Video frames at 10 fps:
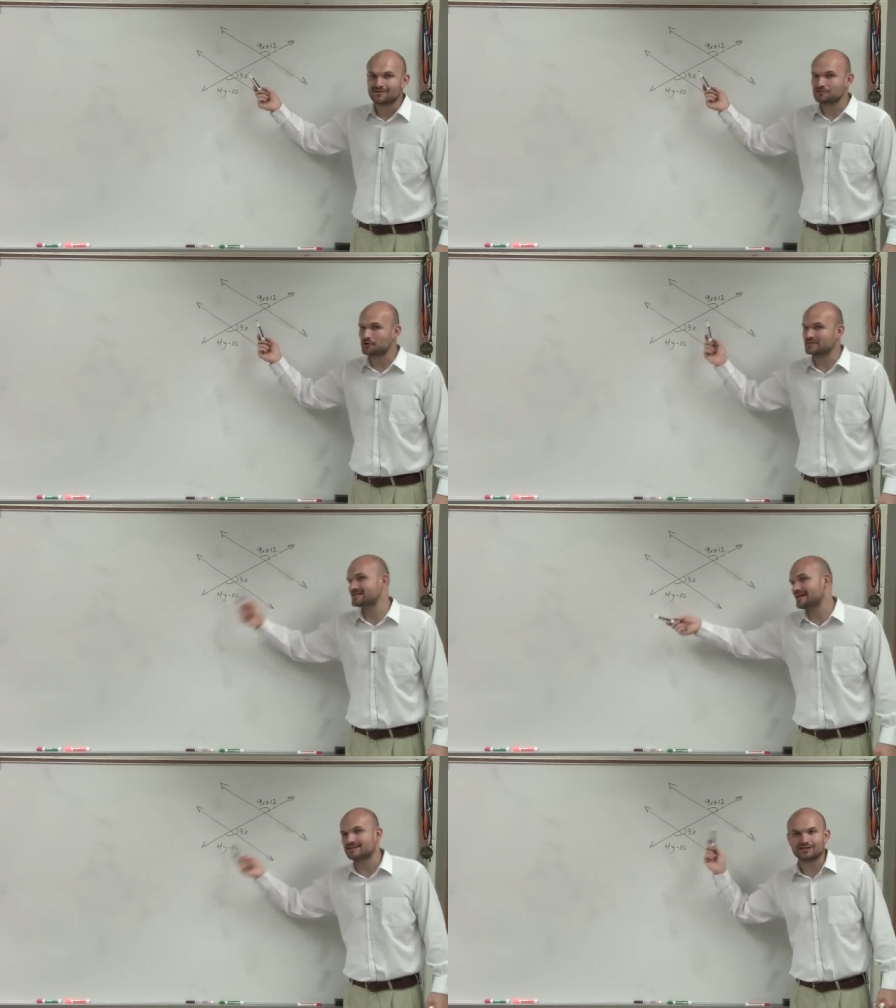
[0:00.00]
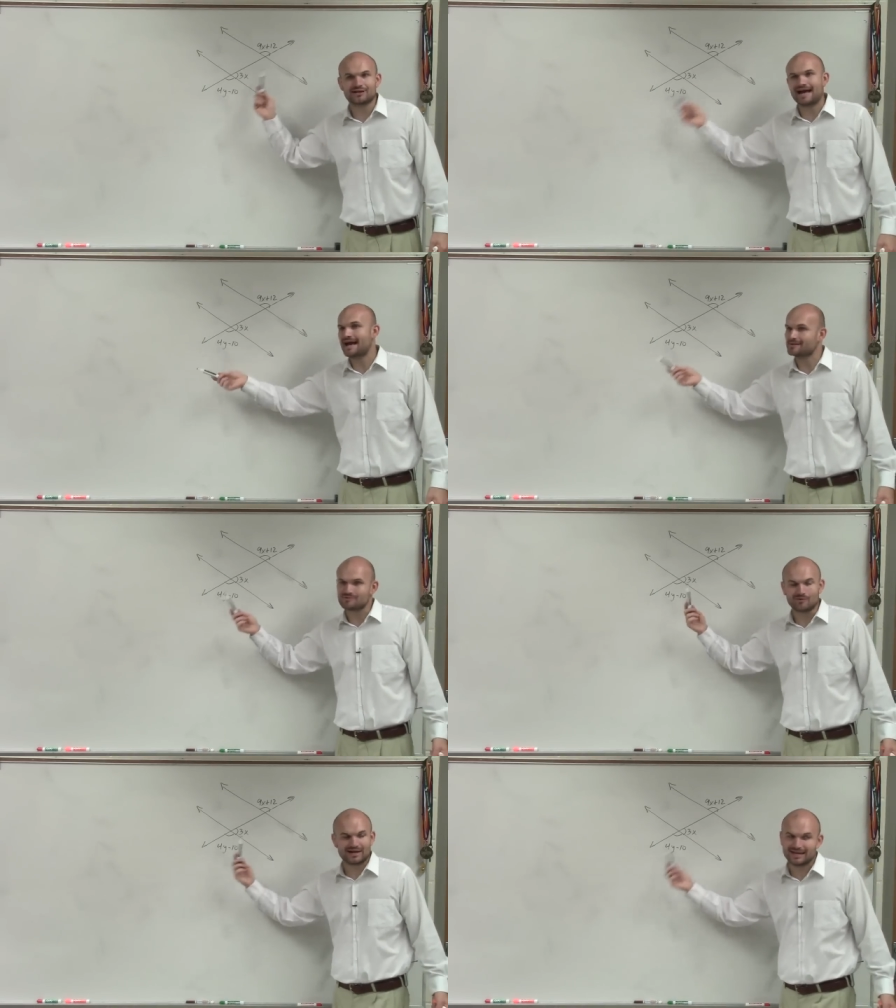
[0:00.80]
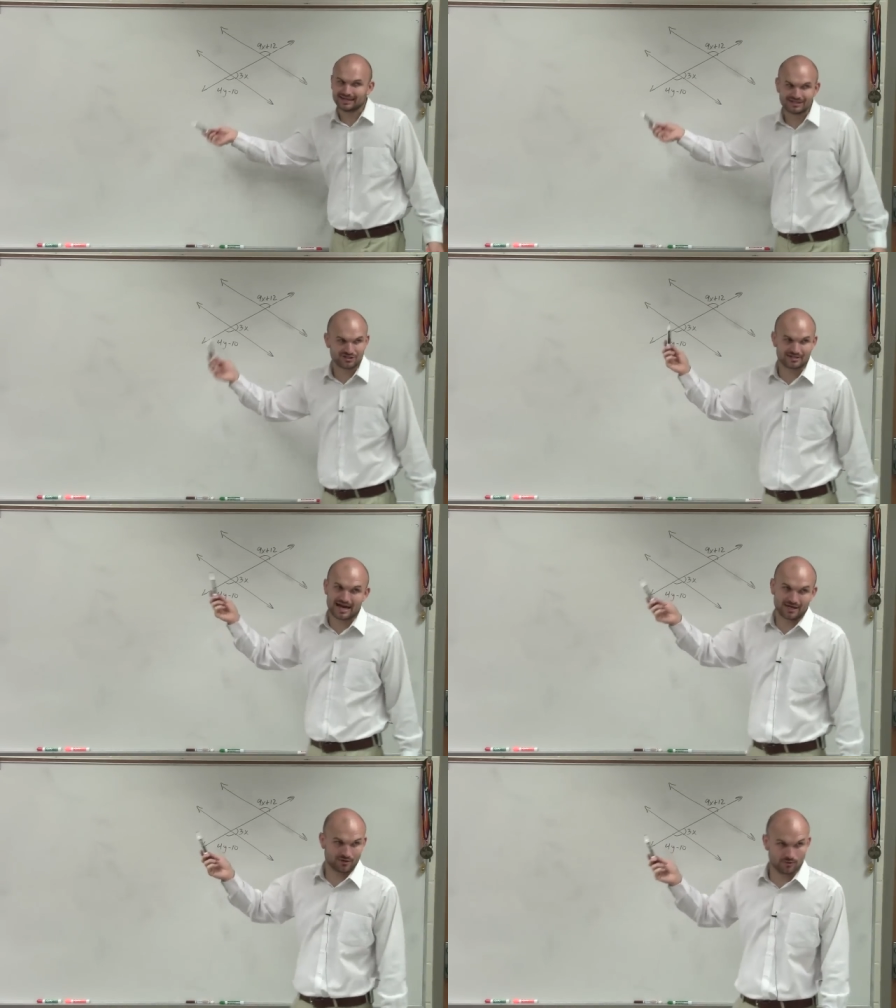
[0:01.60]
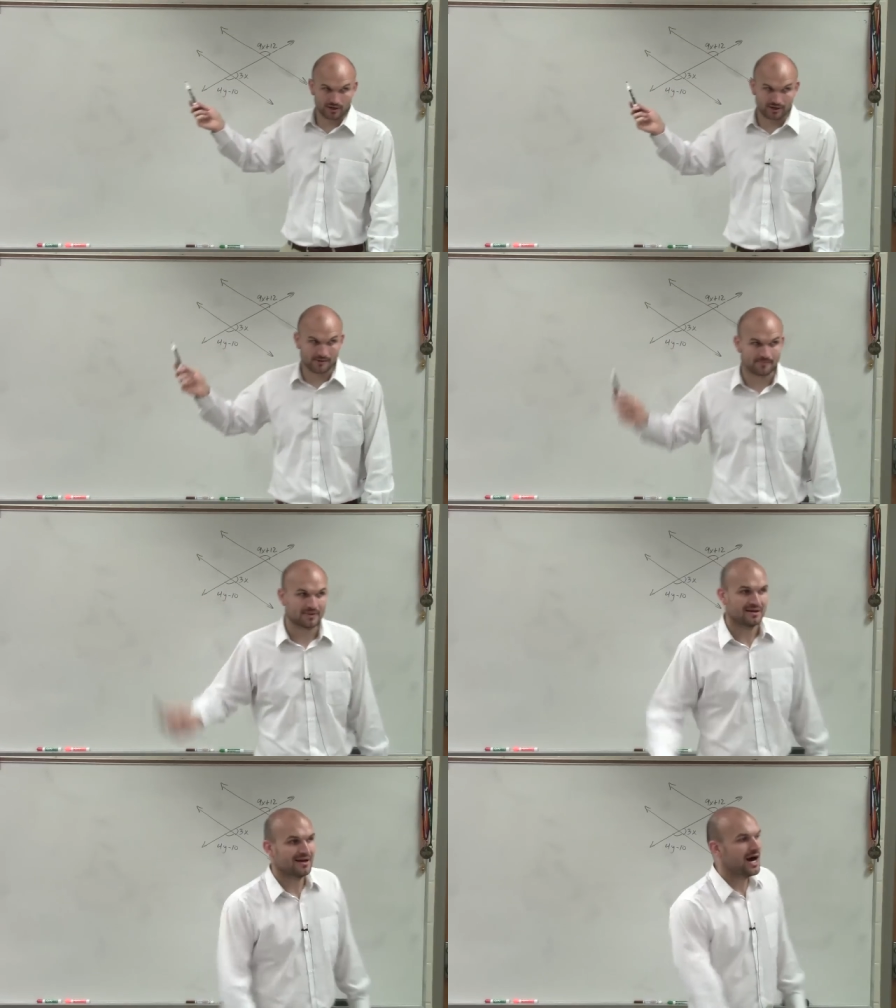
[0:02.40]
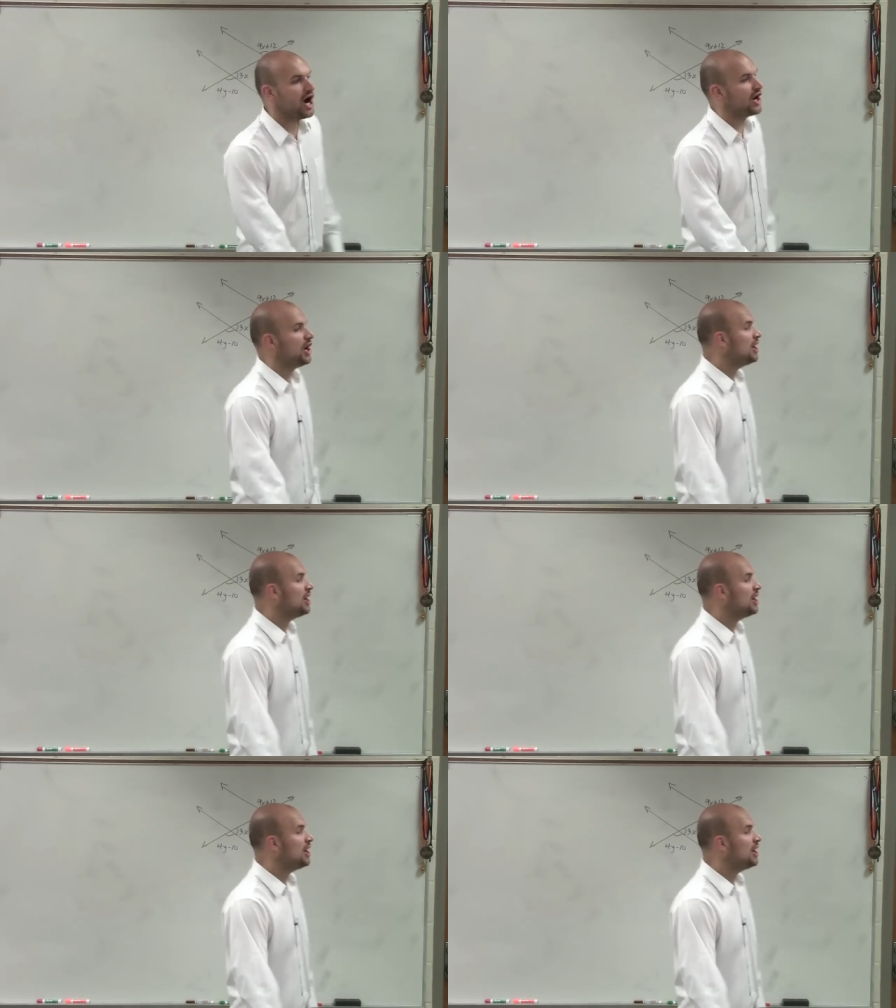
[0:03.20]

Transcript: So to say that they're going to add up to 180 is just not going to work. Our